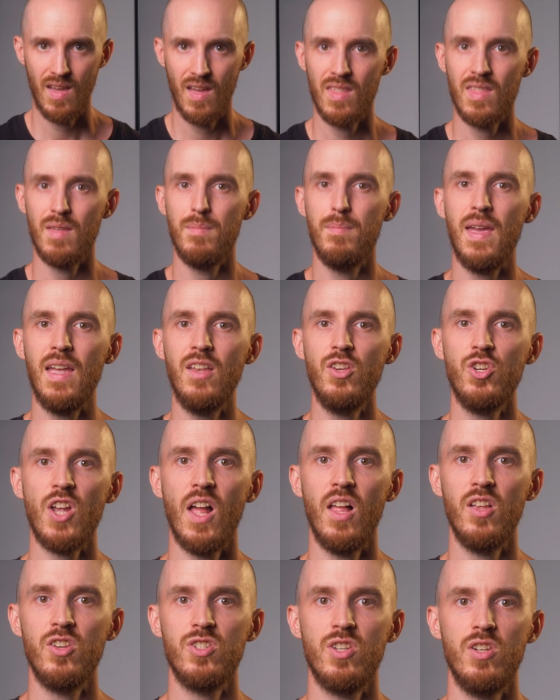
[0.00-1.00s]
The main
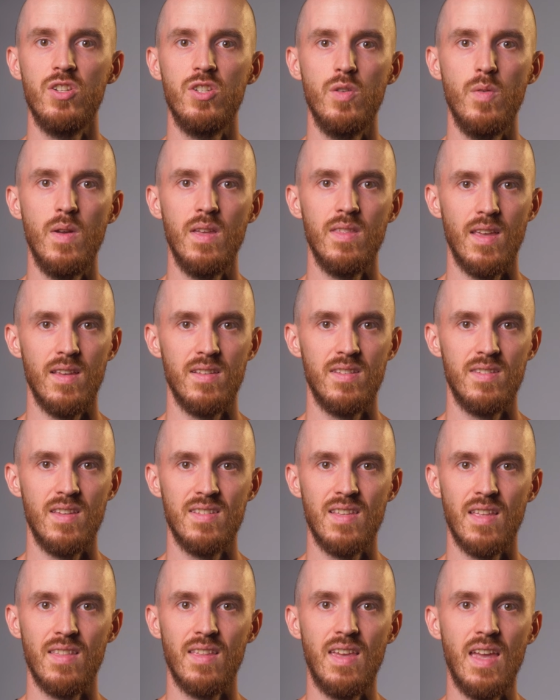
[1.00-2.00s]
challenge to doing this is
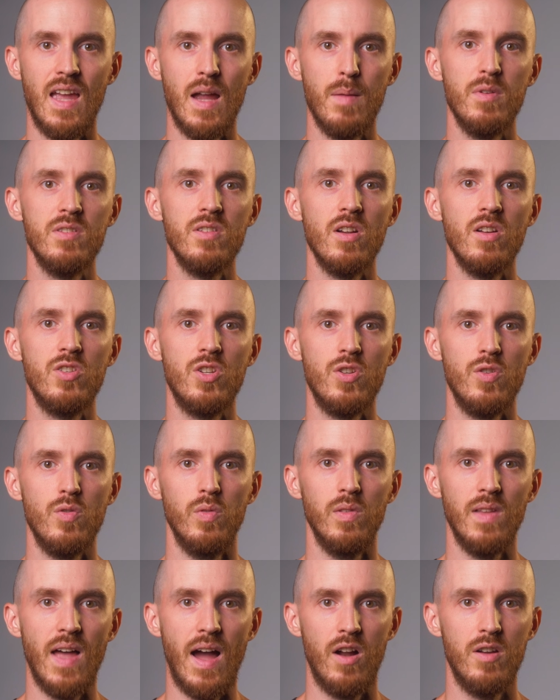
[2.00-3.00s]
that the cameras are too
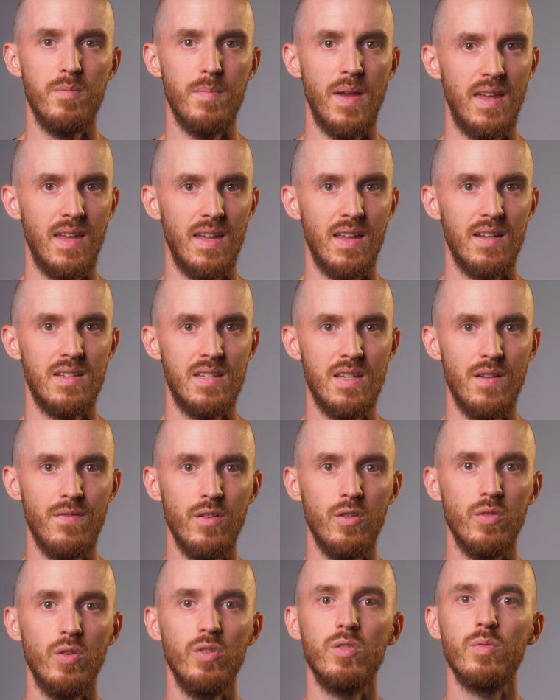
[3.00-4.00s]
loud, making it
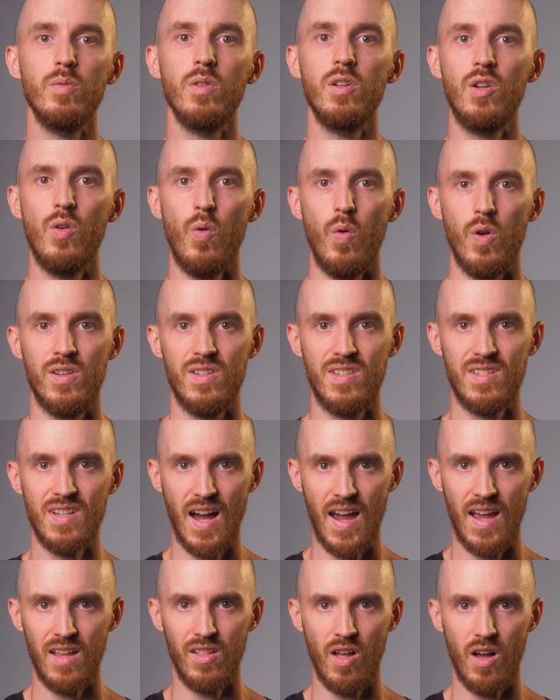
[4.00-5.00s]
difficult to record
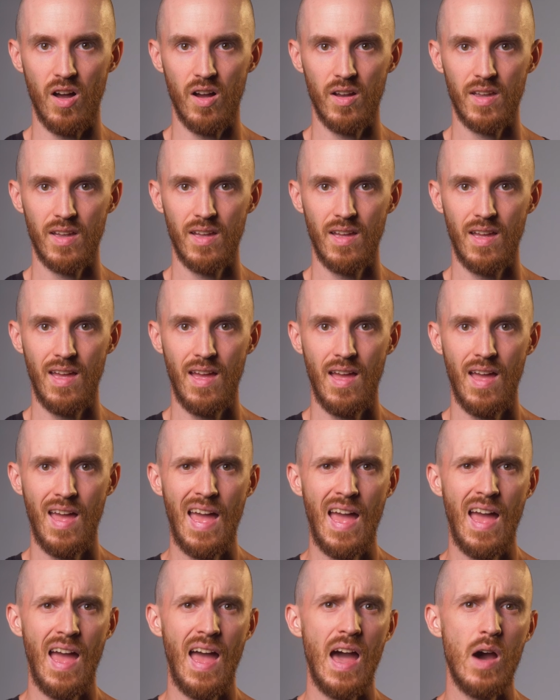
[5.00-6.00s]
dialogue.
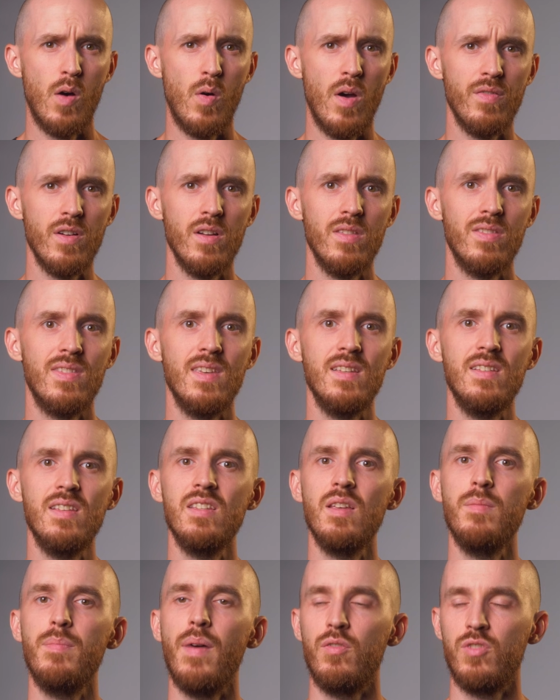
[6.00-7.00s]
However, this
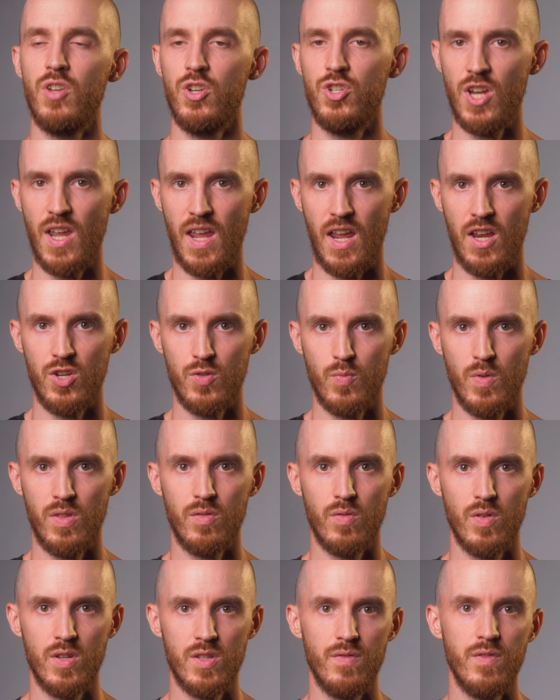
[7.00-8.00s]
is about to change with
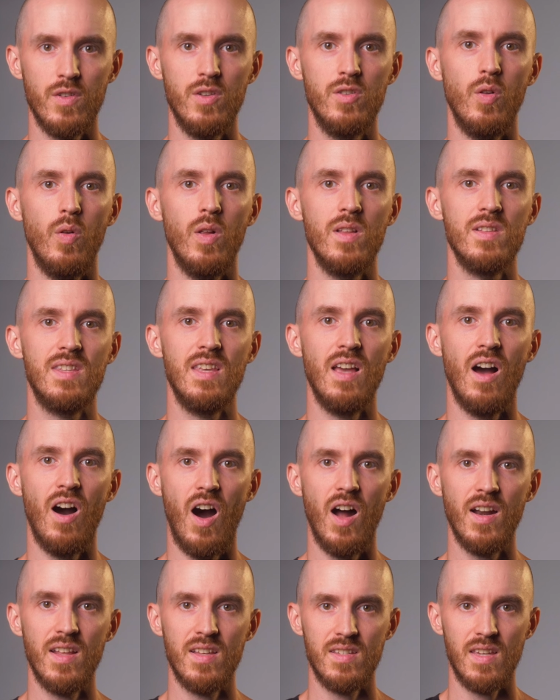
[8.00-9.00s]
Christopher Nolan's The
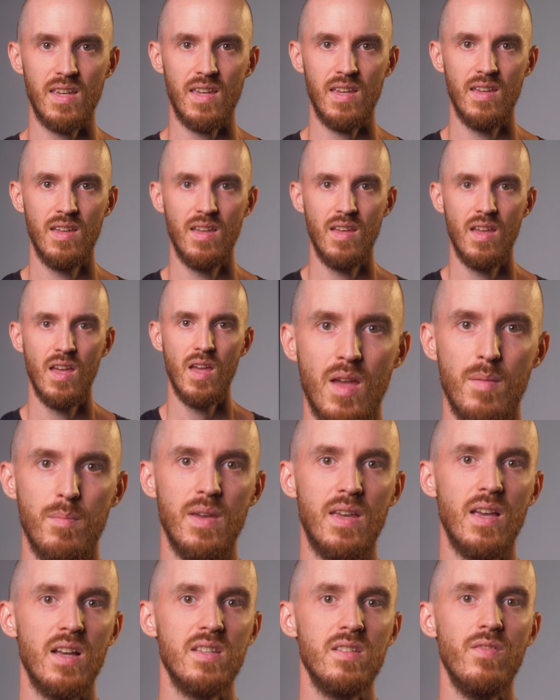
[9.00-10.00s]
Odyssey,
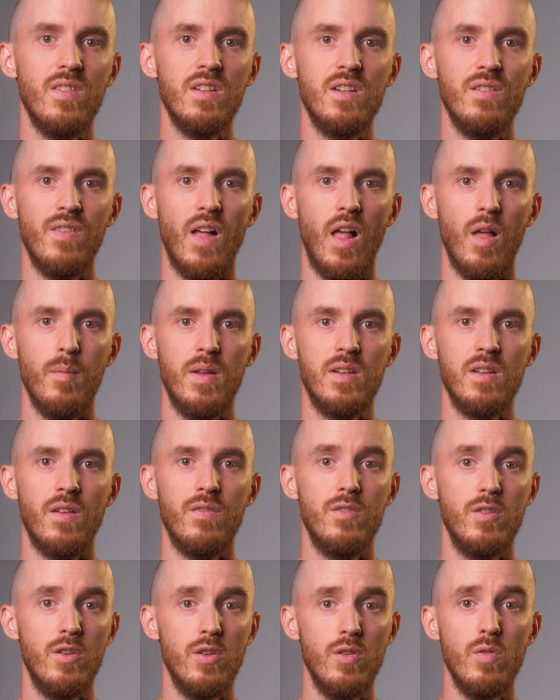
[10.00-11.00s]
because of the development of
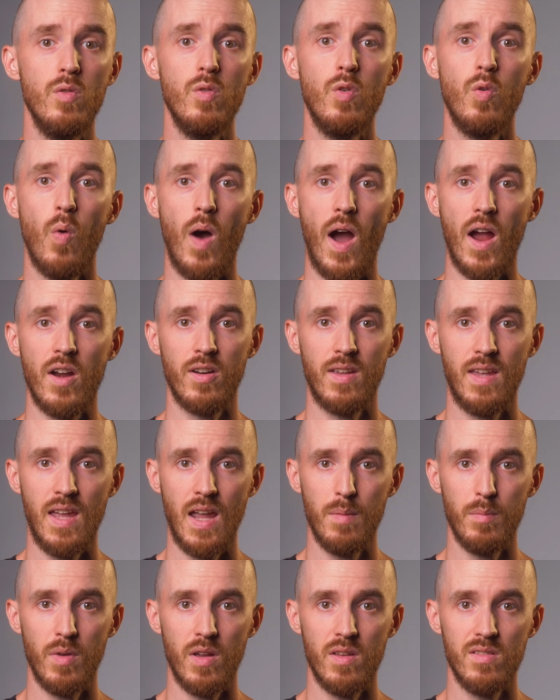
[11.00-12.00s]
new, quieter
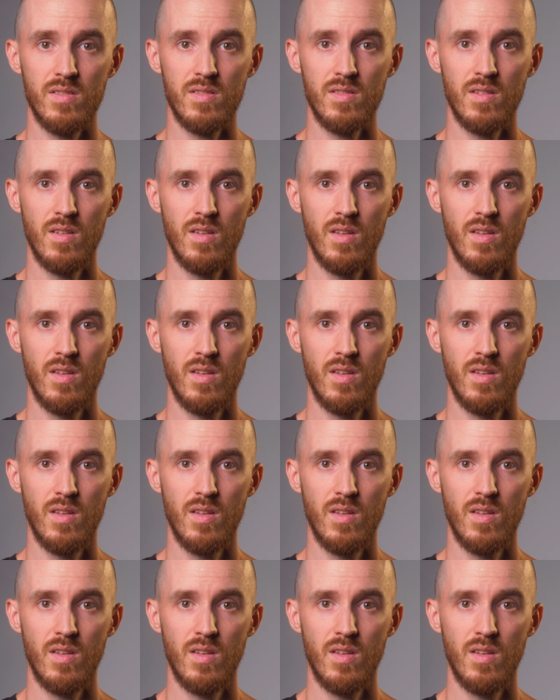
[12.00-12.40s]
cameras.